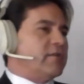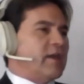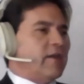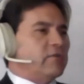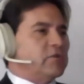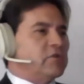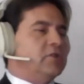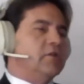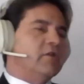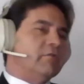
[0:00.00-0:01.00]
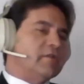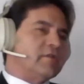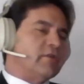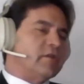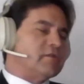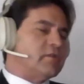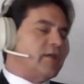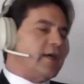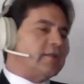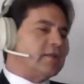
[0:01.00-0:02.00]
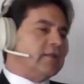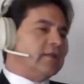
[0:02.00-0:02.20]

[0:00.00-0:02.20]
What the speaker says: they haven't cheated, and there's evidence of that.